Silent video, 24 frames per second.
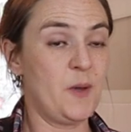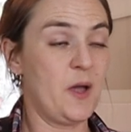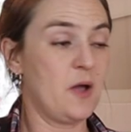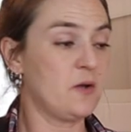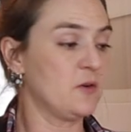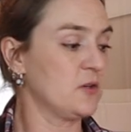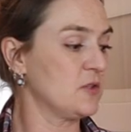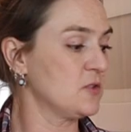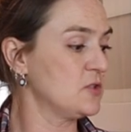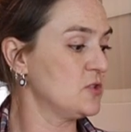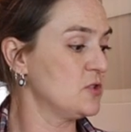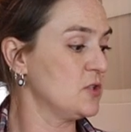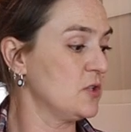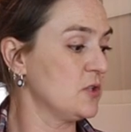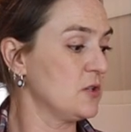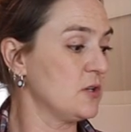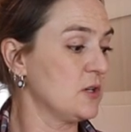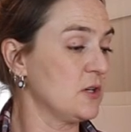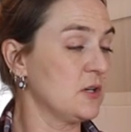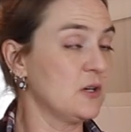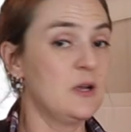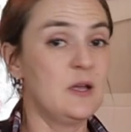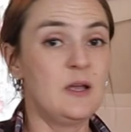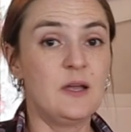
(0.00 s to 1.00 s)
powdered
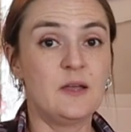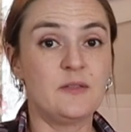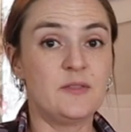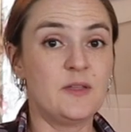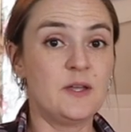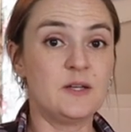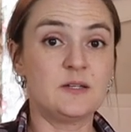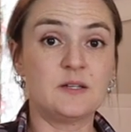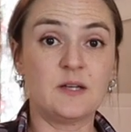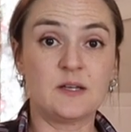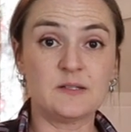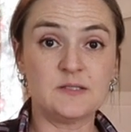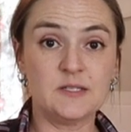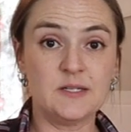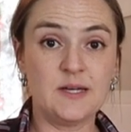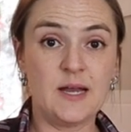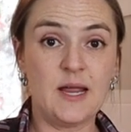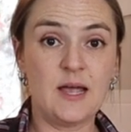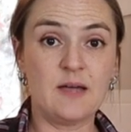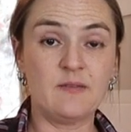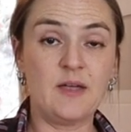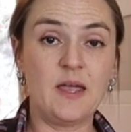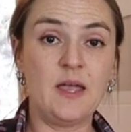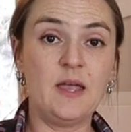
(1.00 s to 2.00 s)
sugar, that doesn't
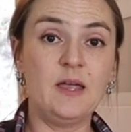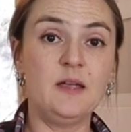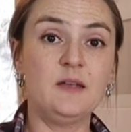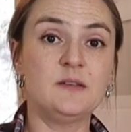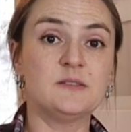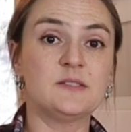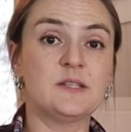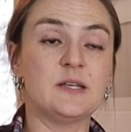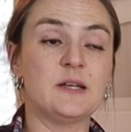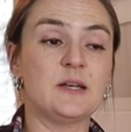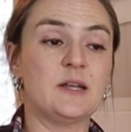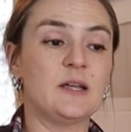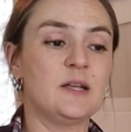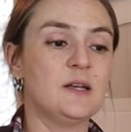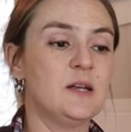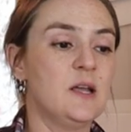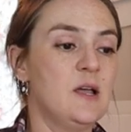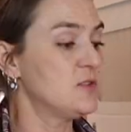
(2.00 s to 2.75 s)
have eggs in it.